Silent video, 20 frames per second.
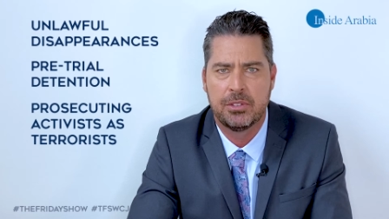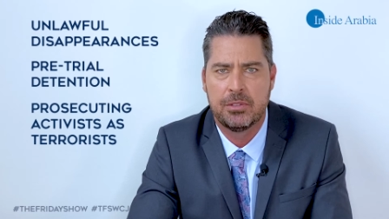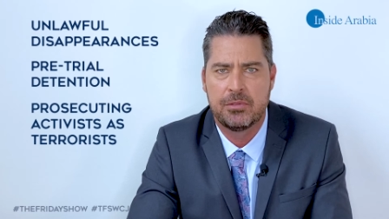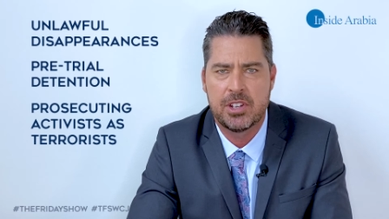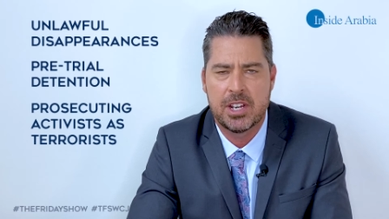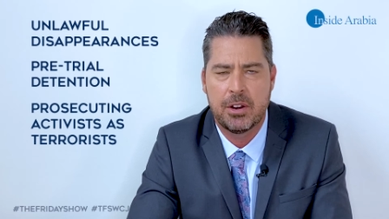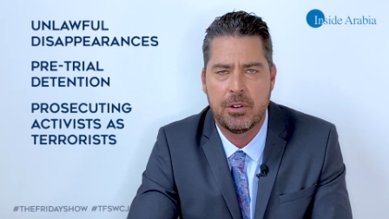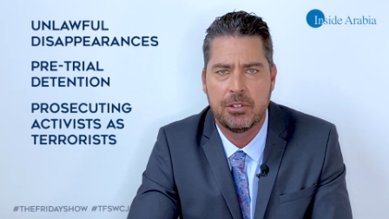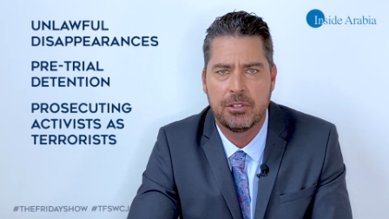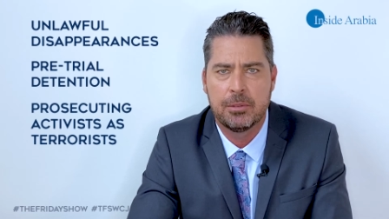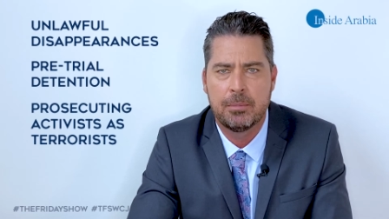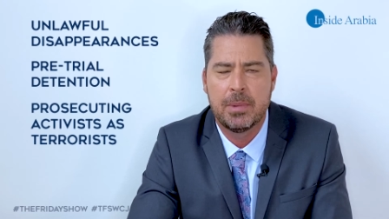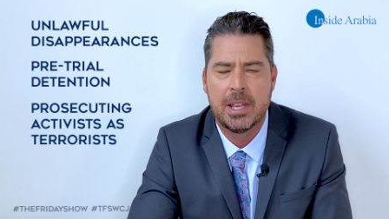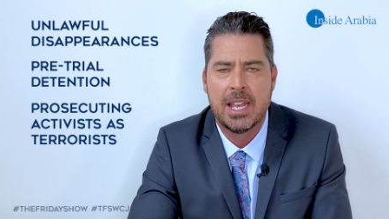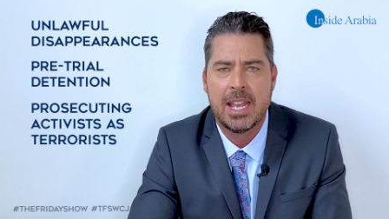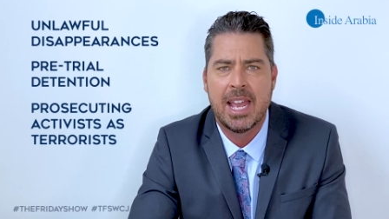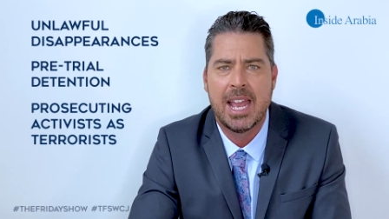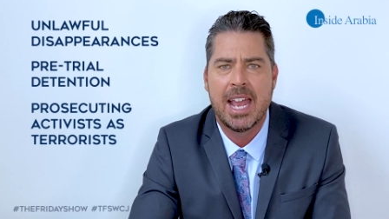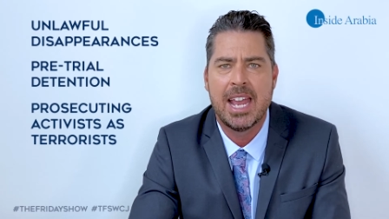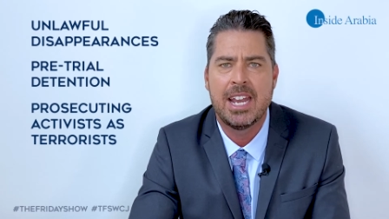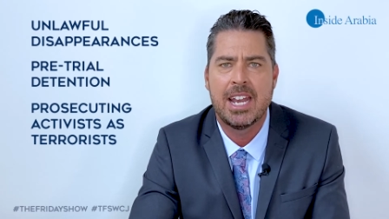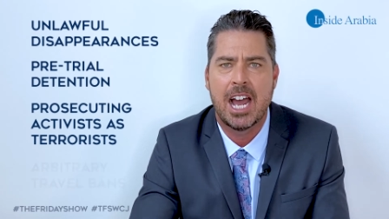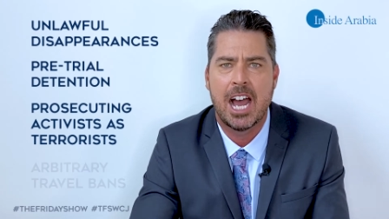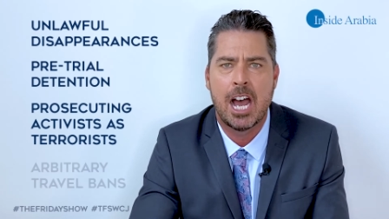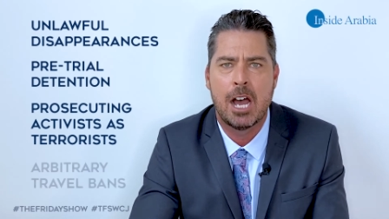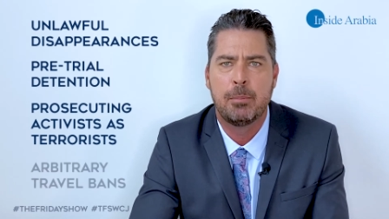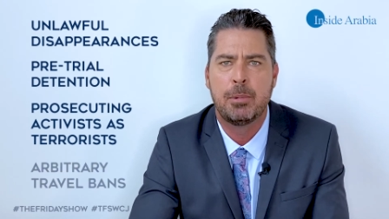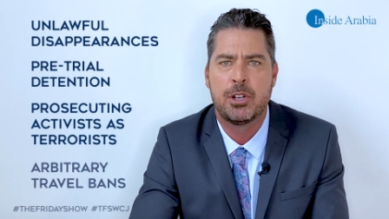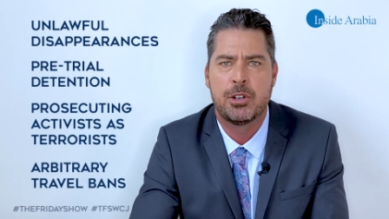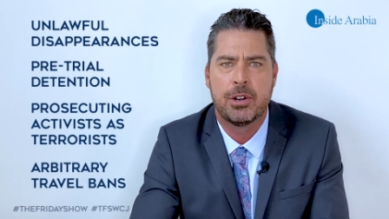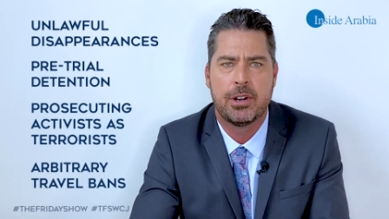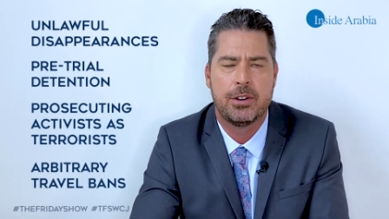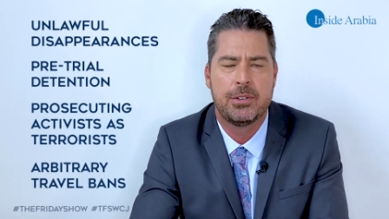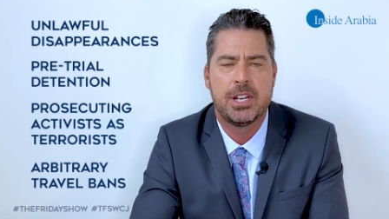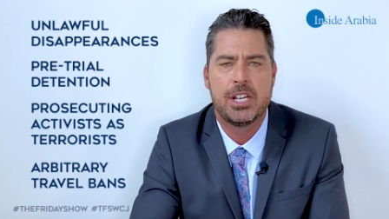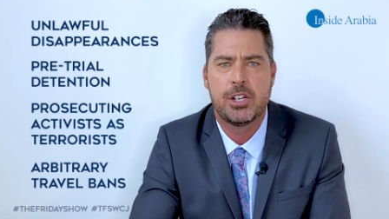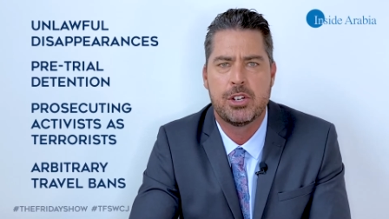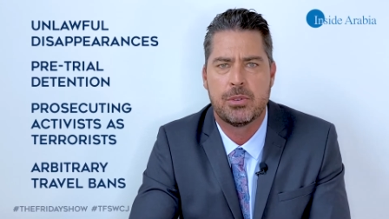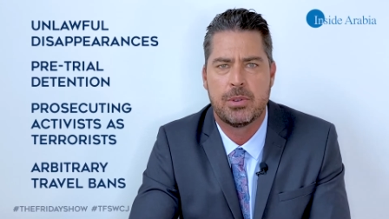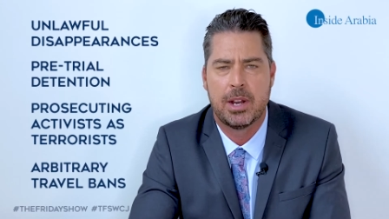of terrorism, and
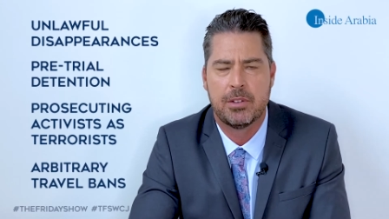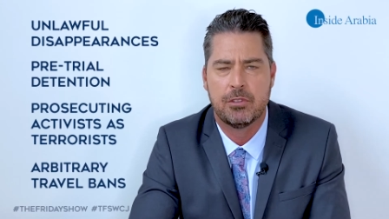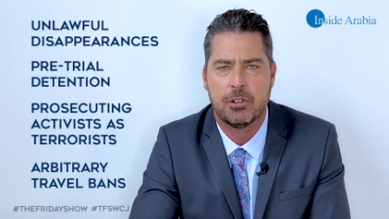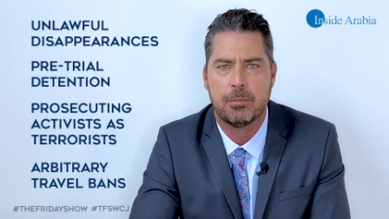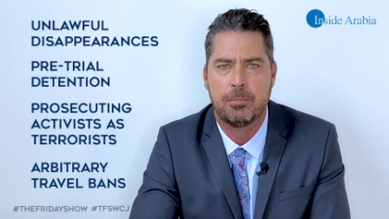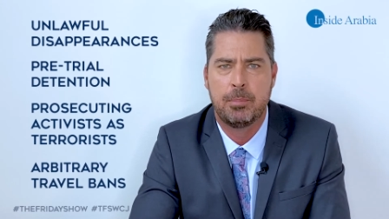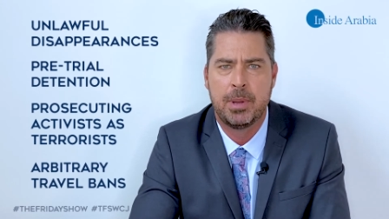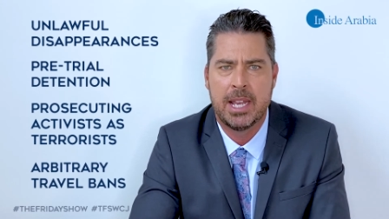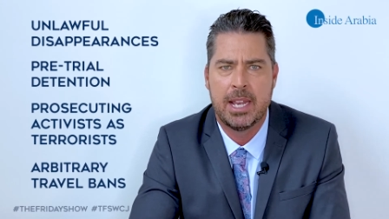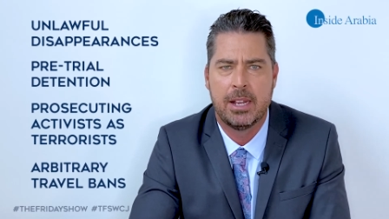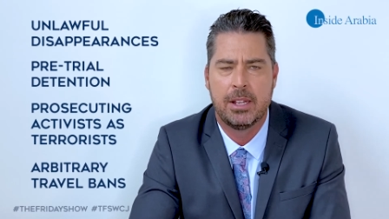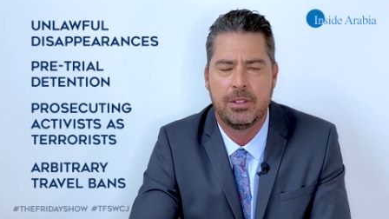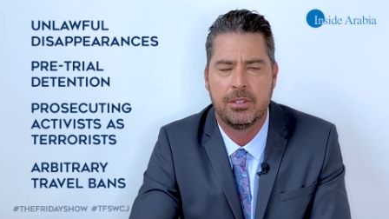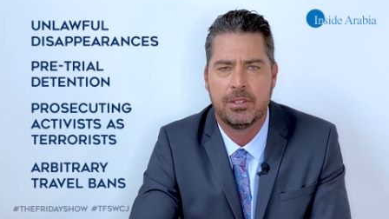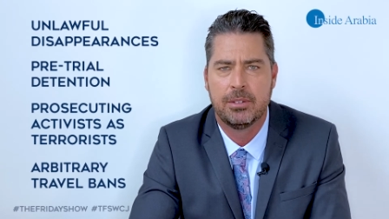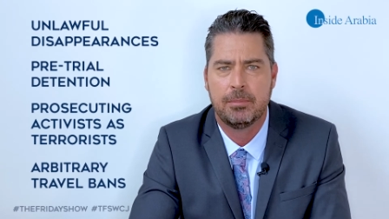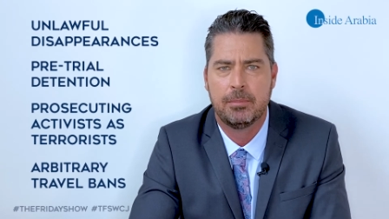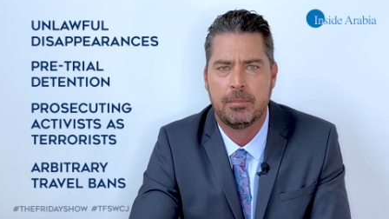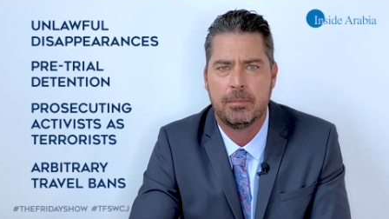arbitrary travel bans.